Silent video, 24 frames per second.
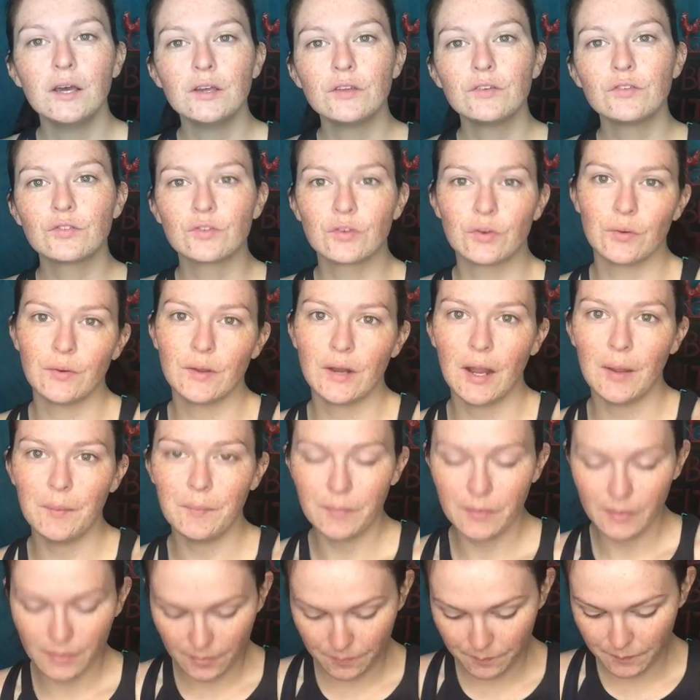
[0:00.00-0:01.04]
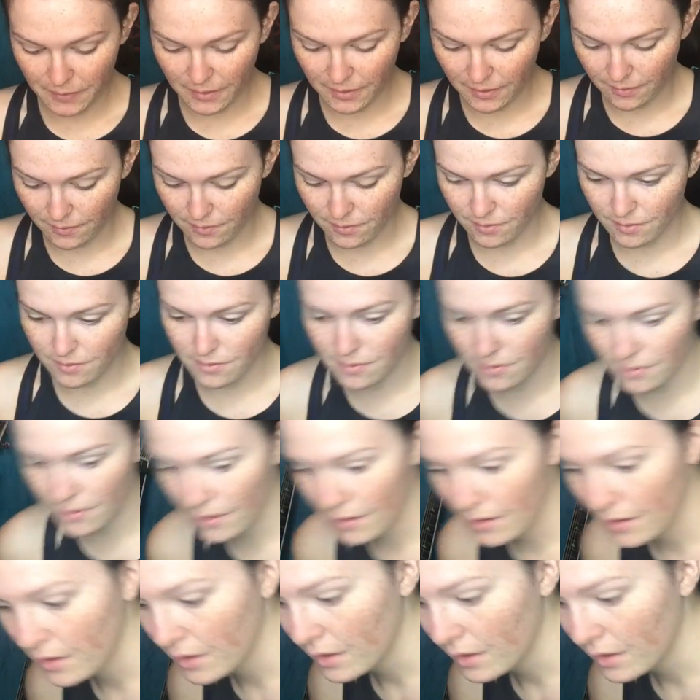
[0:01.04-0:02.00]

screw it up because